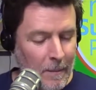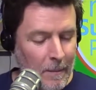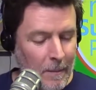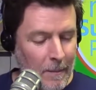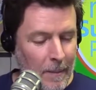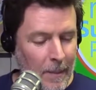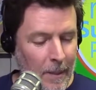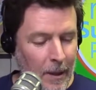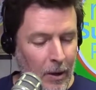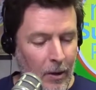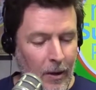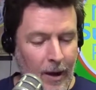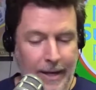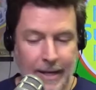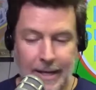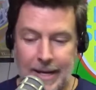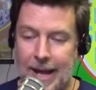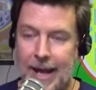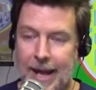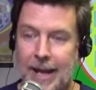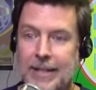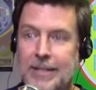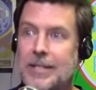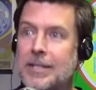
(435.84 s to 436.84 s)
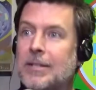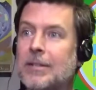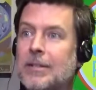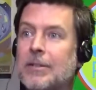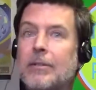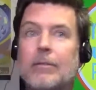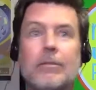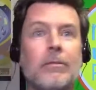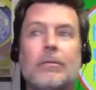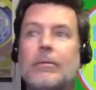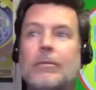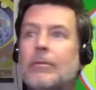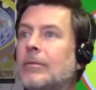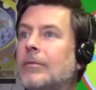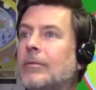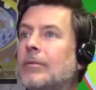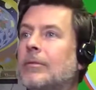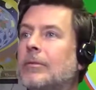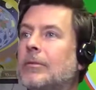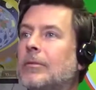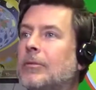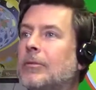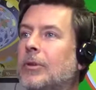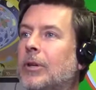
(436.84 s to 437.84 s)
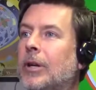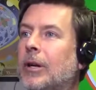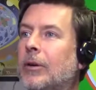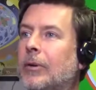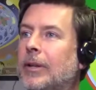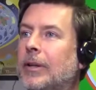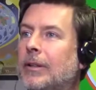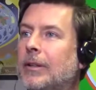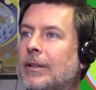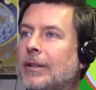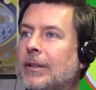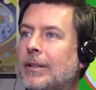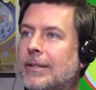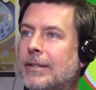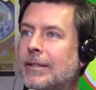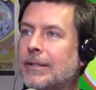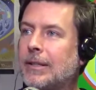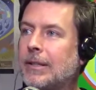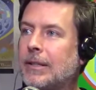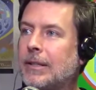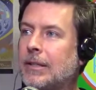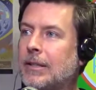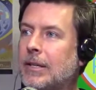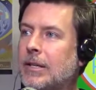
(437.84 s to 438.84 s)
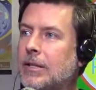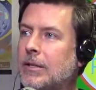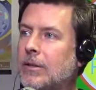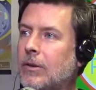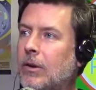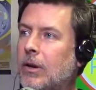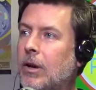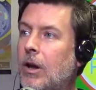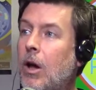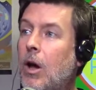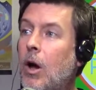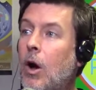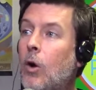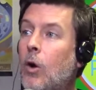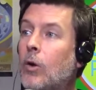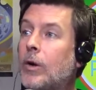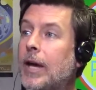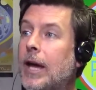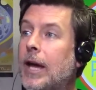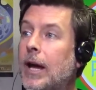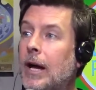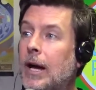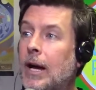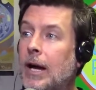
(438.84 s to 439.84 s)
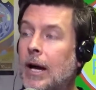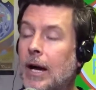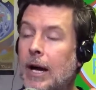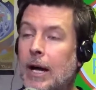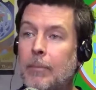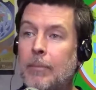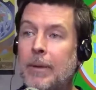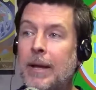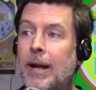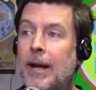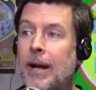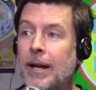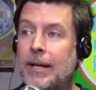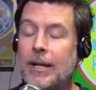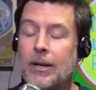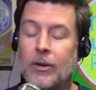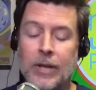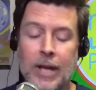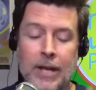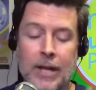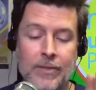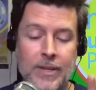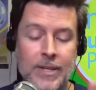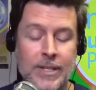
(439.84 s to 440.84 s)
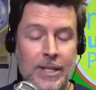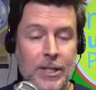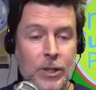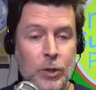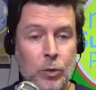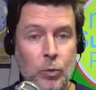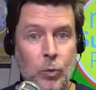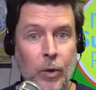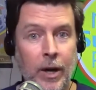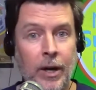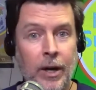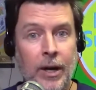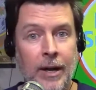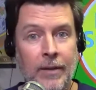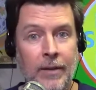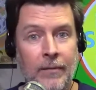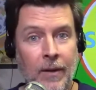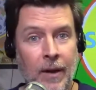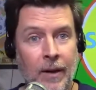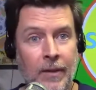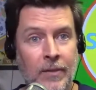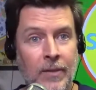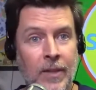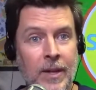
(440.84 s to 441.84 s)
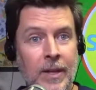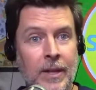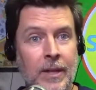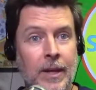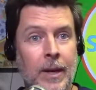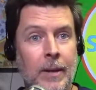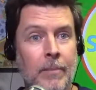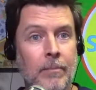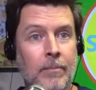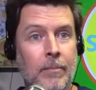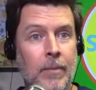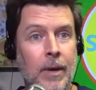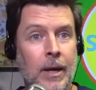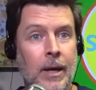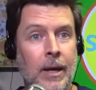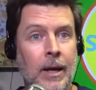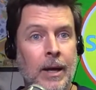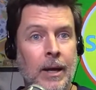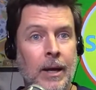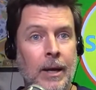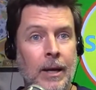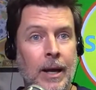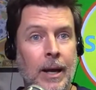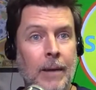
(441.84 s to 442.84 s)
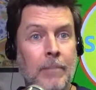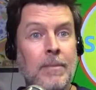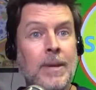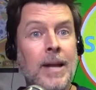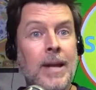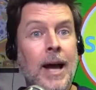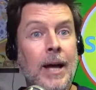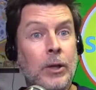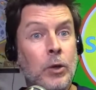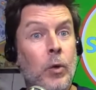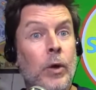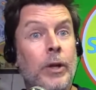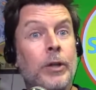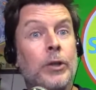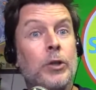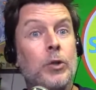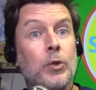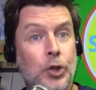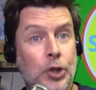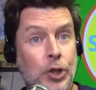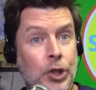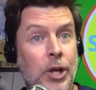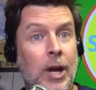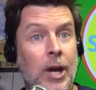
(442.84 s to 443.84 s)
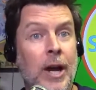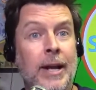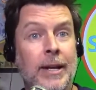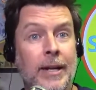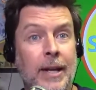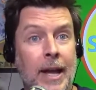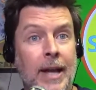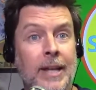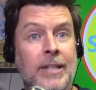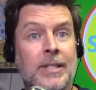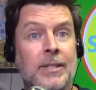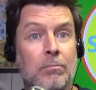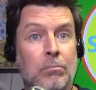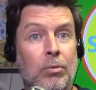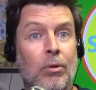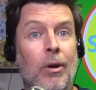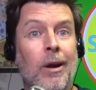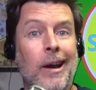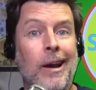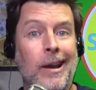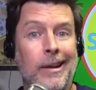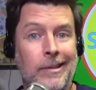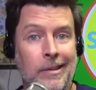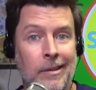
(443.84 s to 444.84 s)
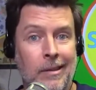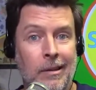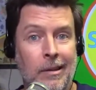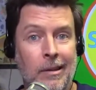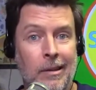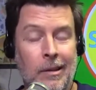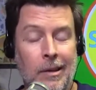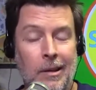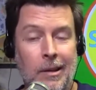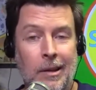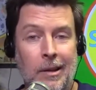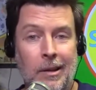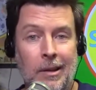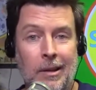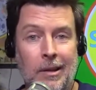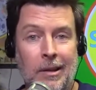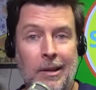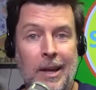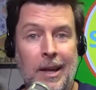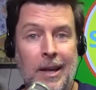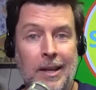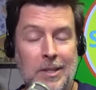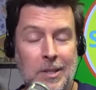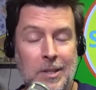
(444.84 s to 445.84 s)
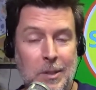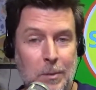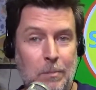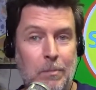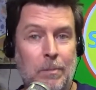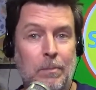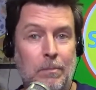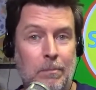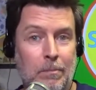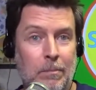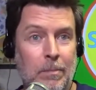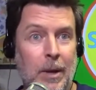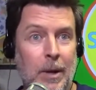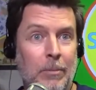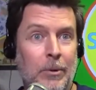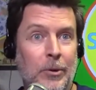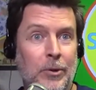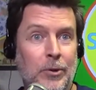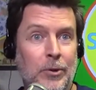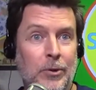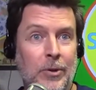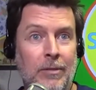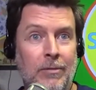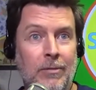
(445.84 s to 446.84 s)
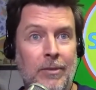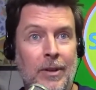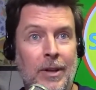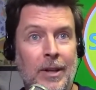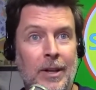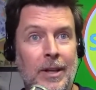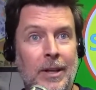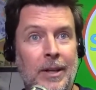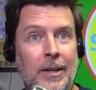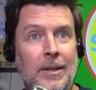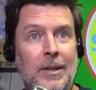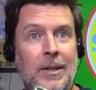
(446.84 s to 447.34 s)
All right, next. Where are we? Let's get this right. Okay, I'll be on. Okay, this is where I think I'm not going to shine as bright as Pepper Tree Villa.